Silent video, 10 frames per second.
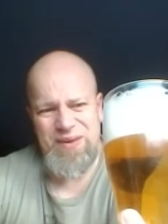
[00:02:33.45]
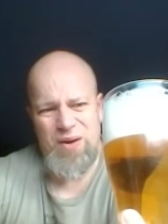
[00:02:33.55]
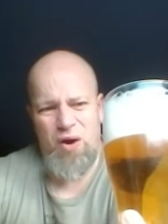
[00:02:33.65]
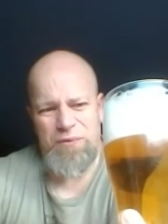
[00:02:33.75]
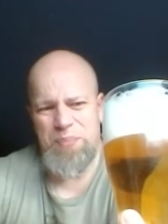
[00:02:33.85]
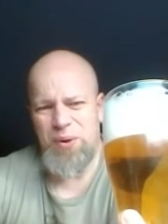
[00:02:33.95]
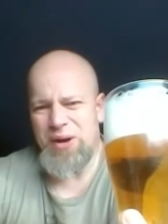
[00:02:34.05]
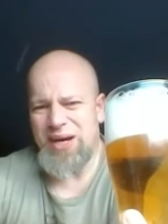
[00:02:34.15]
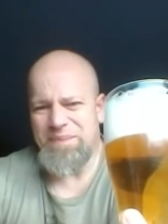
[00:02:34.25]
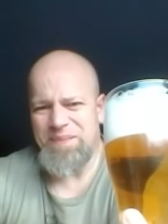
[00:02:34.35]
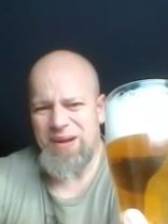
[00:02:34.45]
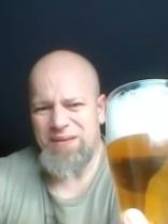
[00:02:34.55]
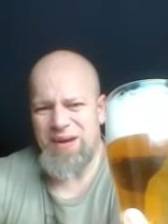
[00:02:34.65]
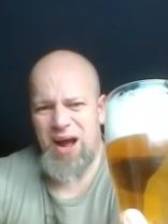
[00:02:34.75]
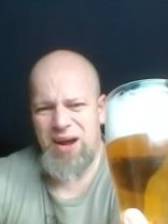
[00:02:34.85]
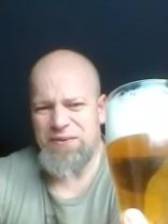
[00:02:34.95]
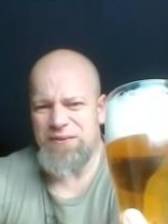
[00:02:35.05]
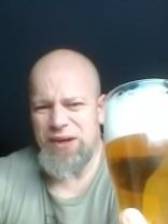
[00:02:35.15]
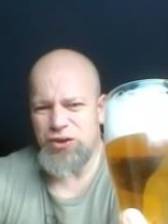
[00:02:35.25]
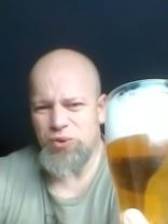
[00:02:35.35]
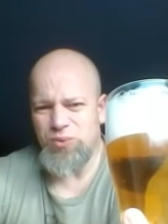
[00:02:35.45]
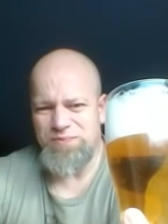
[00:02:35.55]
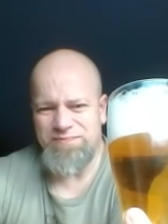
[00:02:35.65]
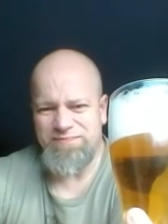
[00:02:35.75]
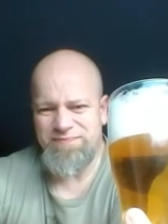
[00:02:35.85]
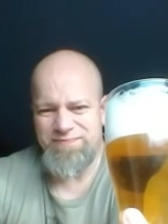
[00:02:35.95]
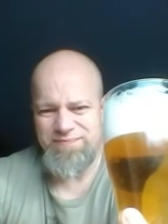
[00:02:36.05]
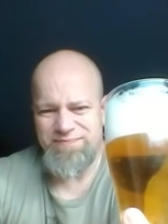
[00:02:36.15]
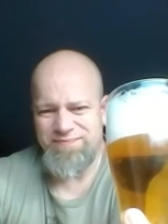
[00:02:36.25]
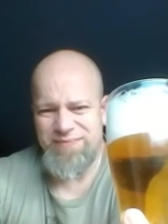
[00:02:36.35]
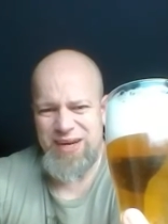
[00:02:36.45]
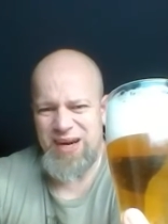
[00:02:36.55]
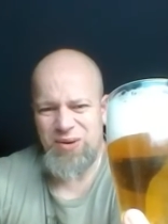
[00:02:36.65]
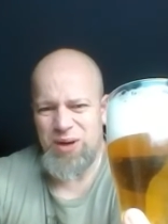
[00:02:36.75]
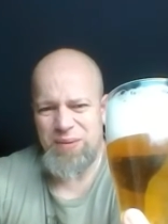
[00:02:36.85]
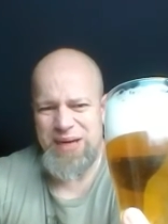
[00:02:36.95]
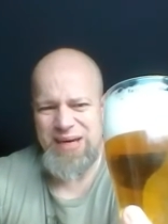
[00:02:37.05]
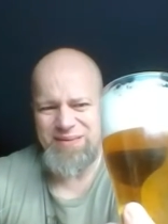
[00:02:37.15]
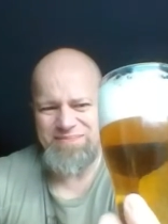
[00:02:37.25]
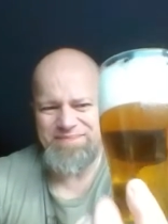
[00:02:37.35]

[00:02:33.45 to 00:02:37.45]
off putting, artificial. You know what I mean?